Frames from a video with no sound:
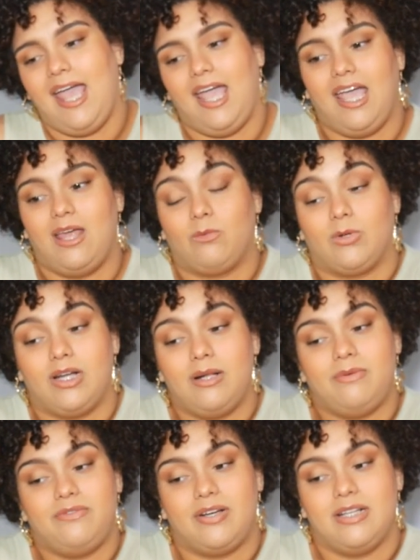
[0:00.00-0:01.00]
And we're gonna
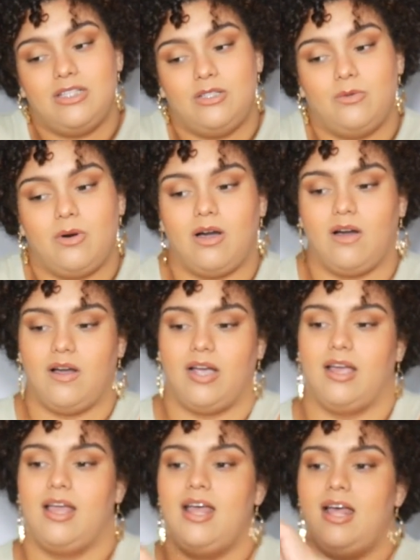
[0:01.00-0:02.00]
move on to
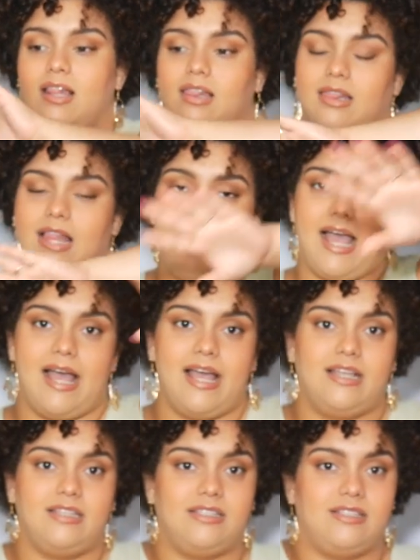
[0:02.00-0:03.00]
our
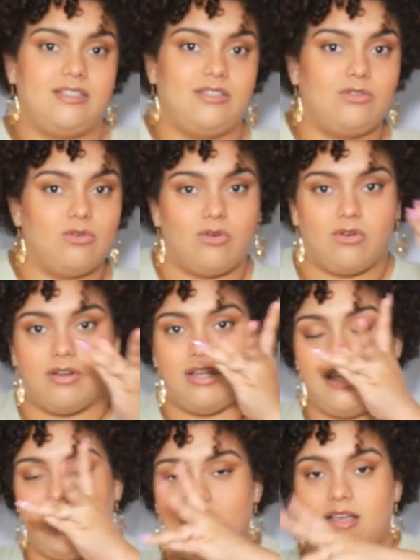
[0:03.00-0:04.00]
last
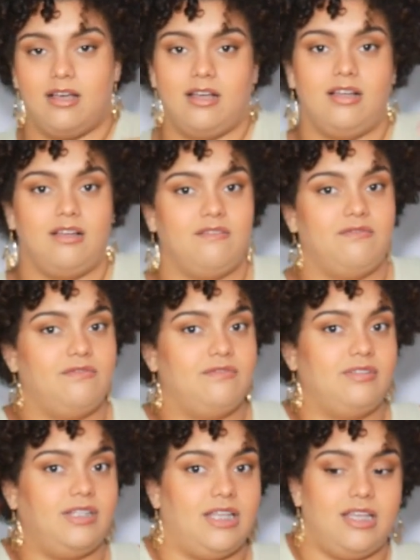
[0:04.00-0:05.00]
story of
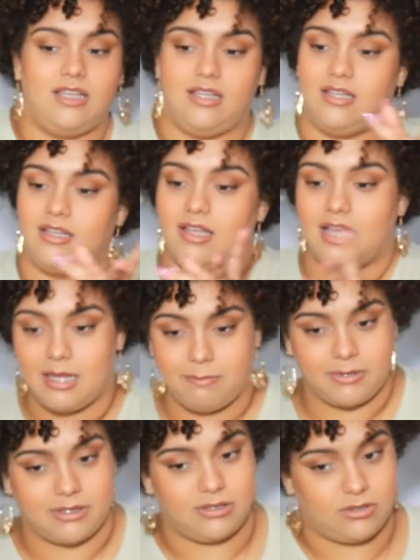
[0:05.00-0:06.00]
the
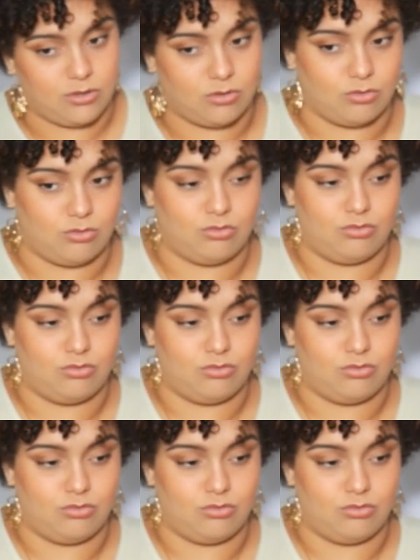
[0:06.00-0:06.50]
episode.